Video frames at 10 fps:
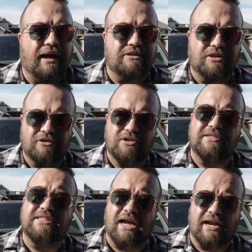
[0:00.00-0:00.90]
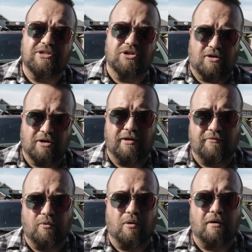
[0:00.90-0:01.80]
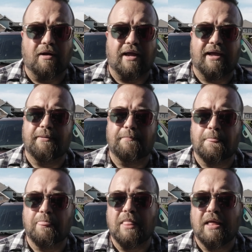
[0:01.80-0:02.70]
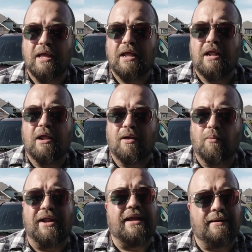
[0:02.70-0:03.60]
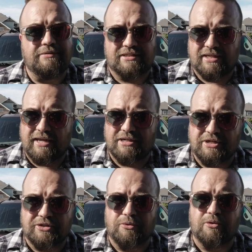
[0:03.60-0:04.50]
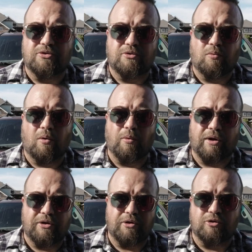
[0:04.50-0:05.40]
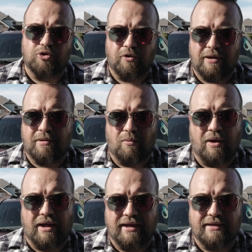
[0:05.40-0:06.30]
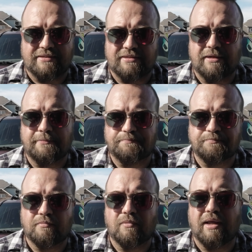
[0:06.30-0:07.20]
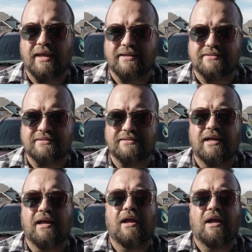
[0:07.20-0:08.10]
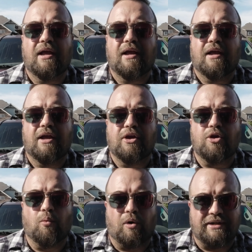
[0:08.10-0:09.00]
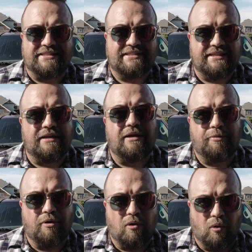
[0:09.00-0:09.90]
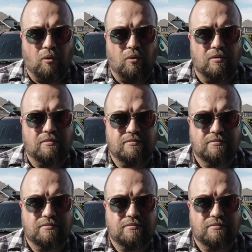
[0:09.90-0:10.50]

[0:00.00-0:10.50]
So those are the signs you're looking for. When it comes to sucking chest wounds, what we're going to do treatment-wise is you want to seal up the hole